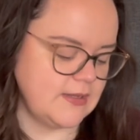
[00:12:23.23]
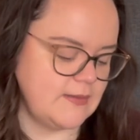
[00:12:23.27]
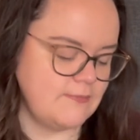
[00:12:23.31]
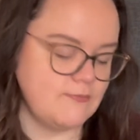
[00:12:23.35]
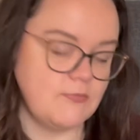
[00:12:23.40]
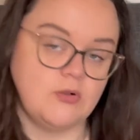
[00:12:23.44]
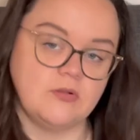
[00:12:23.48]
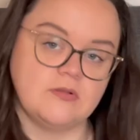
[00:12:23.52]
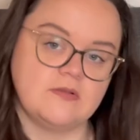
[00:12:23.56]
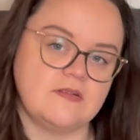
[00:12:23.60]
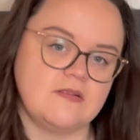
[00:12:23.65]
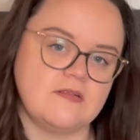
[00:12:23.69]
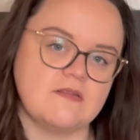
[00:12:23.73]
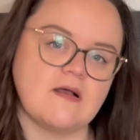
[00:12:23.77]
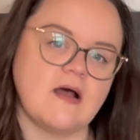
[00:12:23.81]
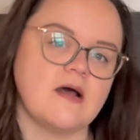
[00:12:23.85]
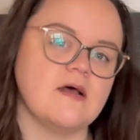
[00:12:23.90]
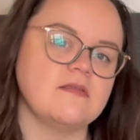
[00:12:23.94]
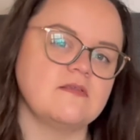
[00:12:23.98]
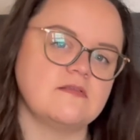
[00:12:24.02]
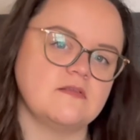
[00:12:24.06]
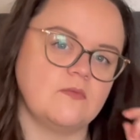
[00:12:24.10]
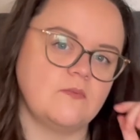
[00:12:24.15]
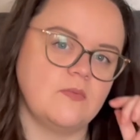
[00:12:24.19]

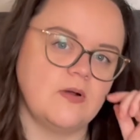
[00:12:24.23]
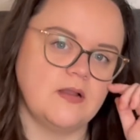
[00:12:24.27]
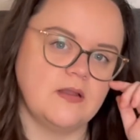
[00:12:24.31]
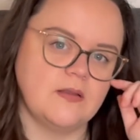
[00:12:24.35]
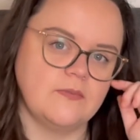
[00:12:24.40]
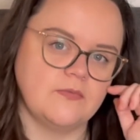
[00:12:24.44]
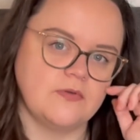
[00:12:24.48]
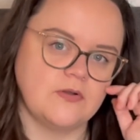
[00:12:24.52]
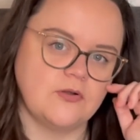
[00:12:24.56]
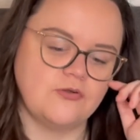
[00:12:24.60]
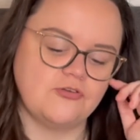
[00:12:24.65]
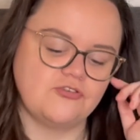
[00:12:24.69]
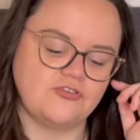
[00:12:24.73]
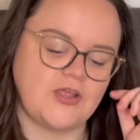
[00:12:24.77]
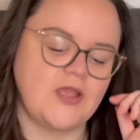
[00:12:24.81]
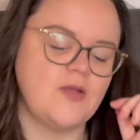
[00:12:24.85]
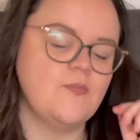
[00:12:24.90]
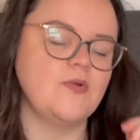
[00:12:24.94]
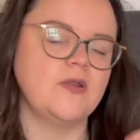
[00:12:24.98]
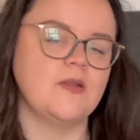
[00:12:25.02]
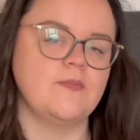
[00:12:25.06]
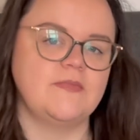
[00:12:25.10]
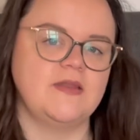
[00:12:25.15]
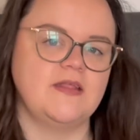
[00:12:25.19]
multitask while I'm crocheting.
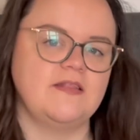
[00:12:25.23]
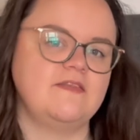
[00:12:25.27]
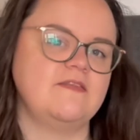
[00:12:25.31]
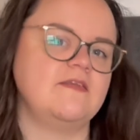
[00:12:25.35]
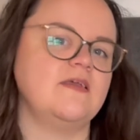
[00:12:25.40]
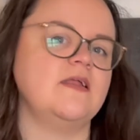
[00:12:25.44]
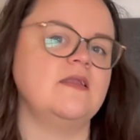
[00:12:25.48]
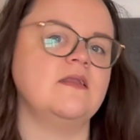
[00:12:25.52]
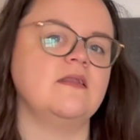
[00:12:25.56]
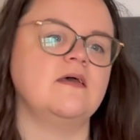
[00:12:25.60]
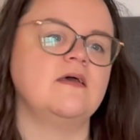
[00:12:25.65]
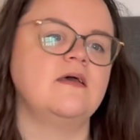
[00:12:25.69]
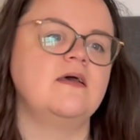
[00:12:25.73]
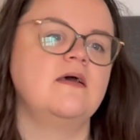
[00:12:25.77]
When I'm knitting,